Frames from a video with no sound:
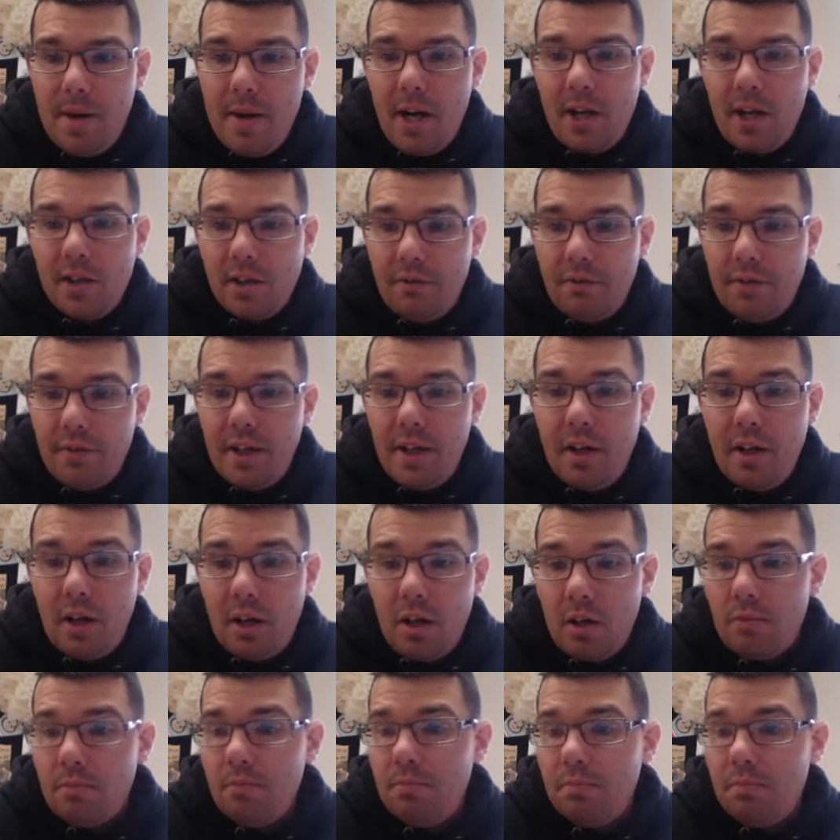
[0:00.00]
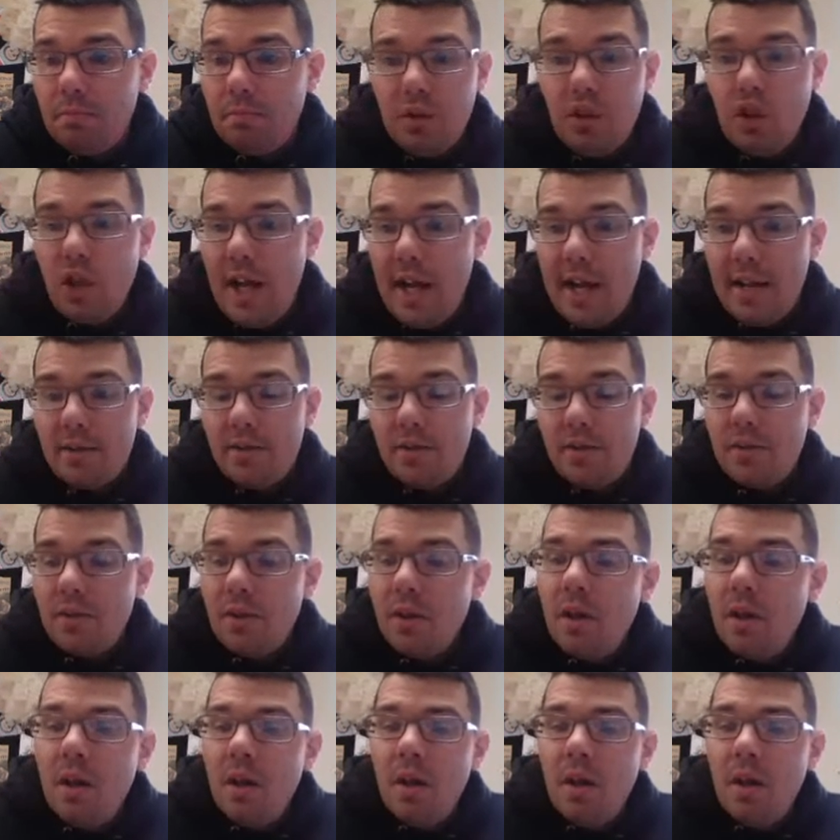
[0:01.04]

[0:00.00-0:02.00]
Americans a fair chance.